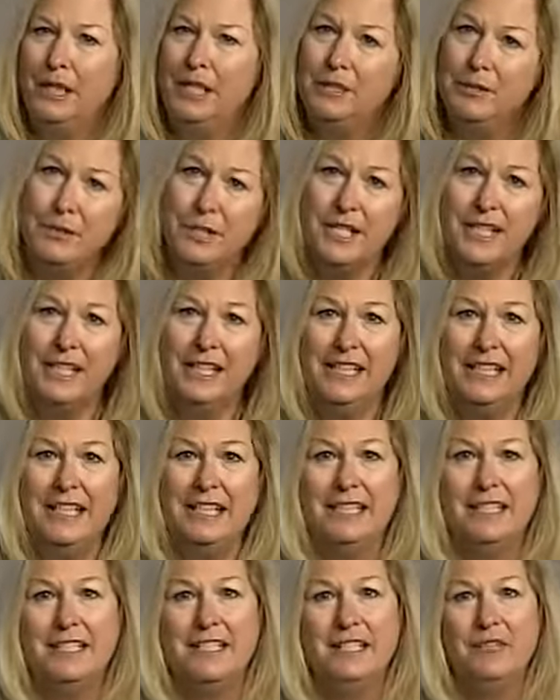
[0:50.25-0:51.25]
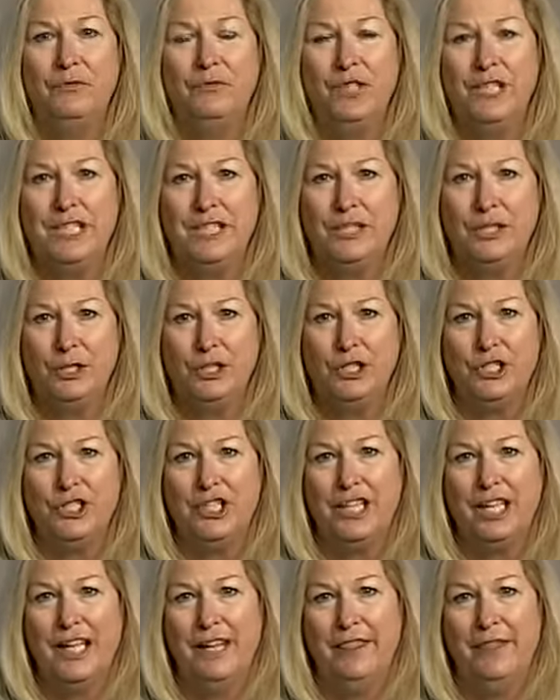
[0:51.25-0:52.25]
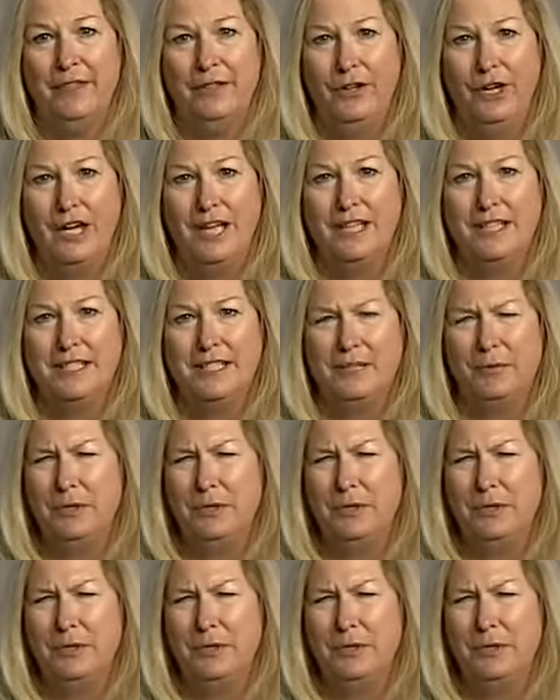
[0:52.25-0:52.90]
interesting ideas and research and thoughts.